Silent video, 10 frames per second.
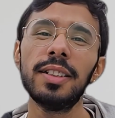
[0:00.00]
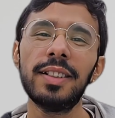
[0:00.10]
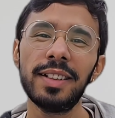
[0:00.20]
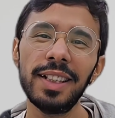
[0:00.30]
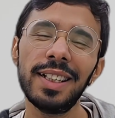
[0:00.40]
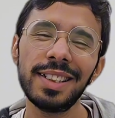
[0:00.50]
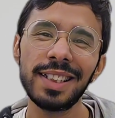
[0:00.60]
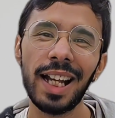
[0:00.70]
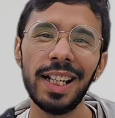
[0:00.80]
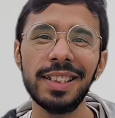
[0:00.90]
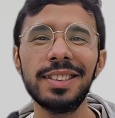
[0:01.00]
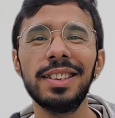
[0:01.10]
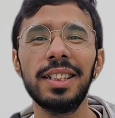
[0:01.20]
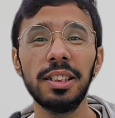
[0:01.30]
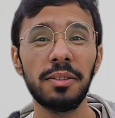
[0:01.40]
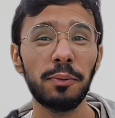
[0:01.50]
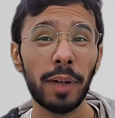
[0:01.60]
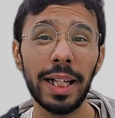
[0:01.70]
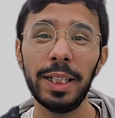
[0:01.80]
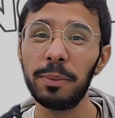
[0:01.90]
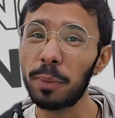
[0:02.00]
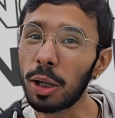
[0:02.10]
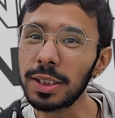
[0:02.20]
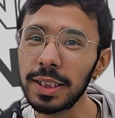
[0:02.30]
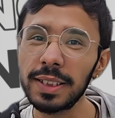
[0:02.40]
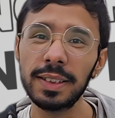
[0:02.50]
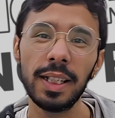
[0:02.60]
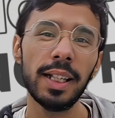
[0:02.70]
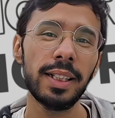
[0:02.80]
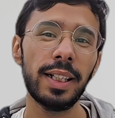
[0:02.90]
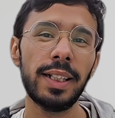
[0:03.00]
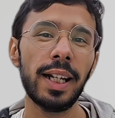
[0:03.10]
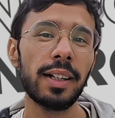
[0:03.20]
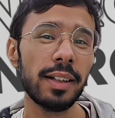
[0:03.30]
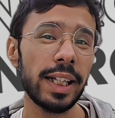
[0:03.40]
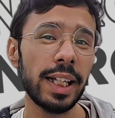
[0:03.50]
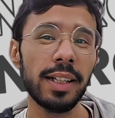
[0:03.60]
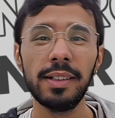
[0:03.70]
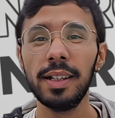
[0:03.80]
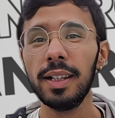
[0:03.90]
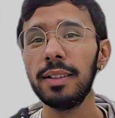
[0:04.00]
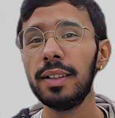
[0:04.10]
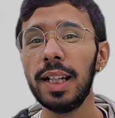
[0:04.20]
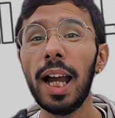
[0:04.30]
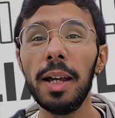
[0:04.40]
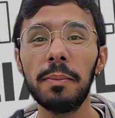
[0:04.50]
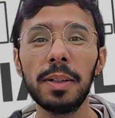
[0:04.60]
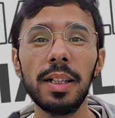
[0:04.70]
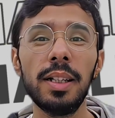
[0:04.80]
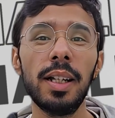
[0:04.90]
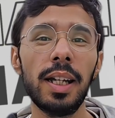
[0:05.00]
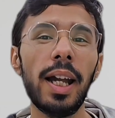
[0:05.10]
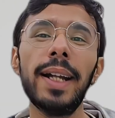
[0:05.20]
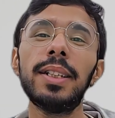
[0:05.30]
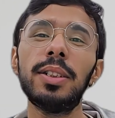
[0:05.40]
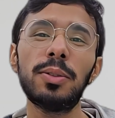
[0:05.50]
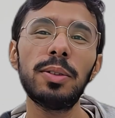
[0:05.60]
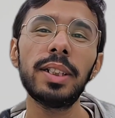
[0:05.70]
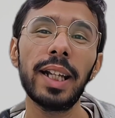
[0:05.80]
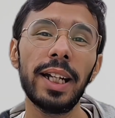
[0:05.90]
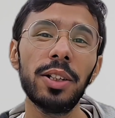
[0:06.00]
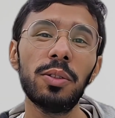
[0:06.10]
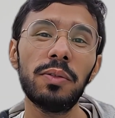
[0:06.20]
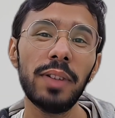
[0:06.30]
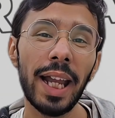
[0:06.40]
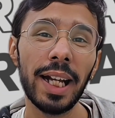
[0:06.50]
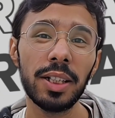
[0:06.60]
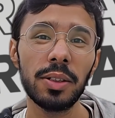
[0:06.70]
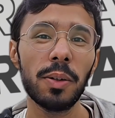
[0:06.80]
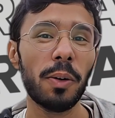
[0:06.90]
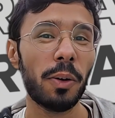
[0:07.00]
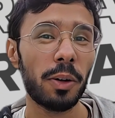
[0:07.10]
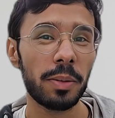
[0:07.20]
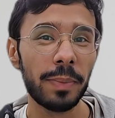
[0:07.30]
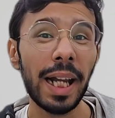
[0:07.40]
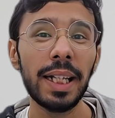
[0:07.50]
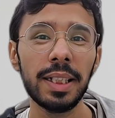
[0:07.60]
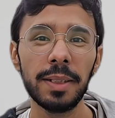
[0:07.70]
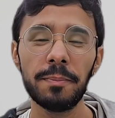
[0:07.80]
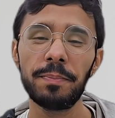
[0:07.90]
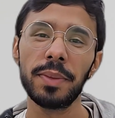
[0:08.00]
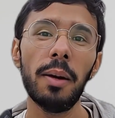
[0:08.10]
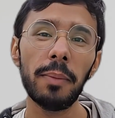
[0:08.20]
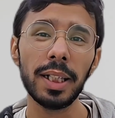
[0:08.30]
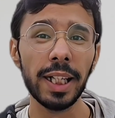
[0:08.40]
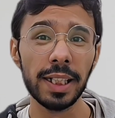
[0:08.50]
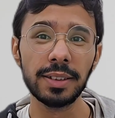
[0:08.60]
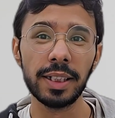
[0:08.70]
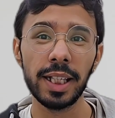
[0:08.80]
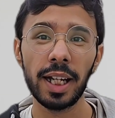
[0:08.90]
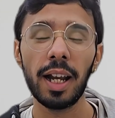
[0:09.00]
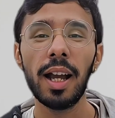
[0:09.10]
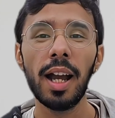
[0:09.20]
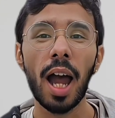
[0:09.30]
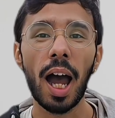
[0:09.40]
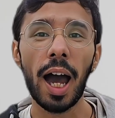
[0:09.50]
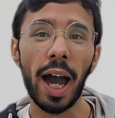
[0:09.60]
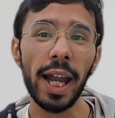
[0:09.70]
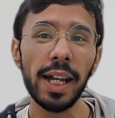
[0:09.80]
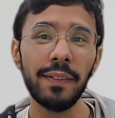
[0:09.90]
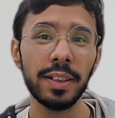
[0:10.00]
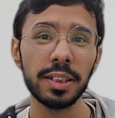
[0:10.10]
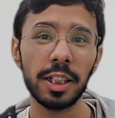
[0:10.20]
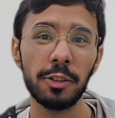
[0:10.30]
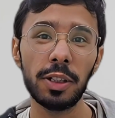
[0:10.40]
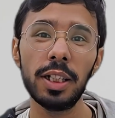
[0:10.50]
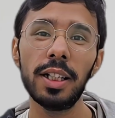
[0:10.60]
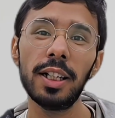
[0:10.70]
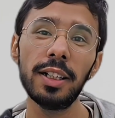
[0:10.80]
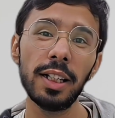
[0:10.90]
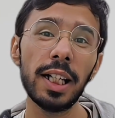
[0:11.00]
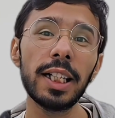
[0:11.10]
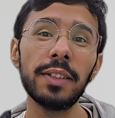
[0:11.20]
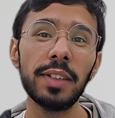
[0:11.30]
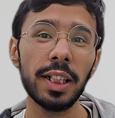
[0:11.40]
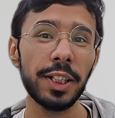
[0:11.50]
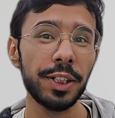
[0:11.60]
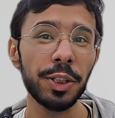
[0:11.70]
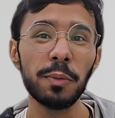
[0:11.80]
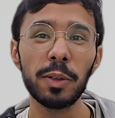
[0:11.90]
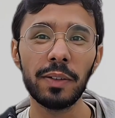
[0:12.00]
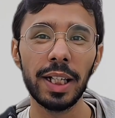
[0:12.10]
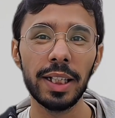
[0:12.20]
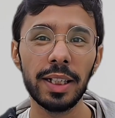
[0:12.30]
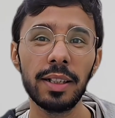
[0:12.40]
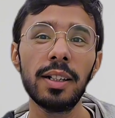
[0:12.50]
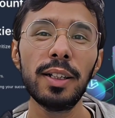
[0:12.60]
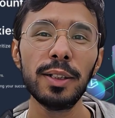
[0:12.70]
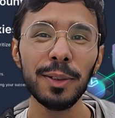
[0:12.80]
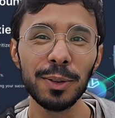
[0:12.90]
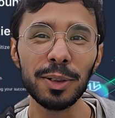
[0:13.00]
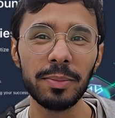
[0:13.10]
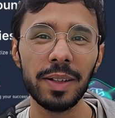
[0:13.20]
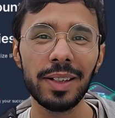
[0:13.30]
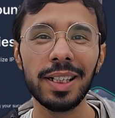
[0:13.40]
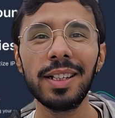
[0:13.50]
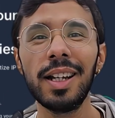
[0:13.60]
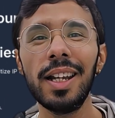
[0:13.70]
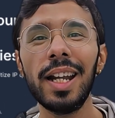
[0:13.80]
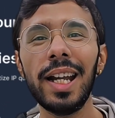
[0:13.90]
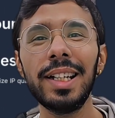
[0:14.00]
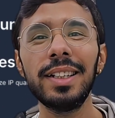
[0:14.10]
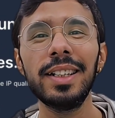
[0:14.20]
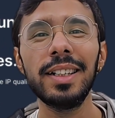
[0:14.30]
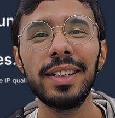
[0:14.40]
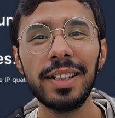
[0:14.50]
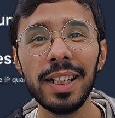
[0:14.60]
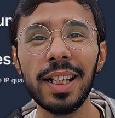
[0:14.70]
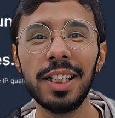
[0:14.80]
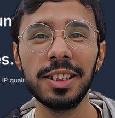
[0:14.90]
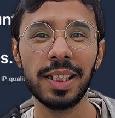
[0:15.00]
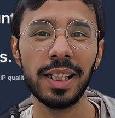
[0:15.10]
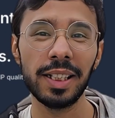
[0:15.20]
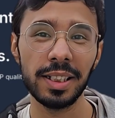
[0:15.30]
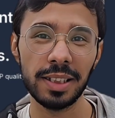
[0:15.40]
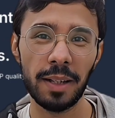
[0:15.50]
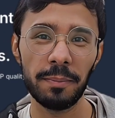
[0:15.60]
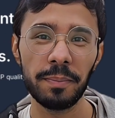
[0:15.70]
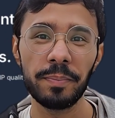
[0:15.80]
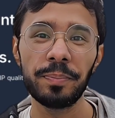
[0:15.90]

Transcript: The real challenge is finding proxies that are clean, reliable, and don't get you flagged or banned. But here's the thing, I have discovered a relatively new provider, NodeMaven, and they are shaking things up.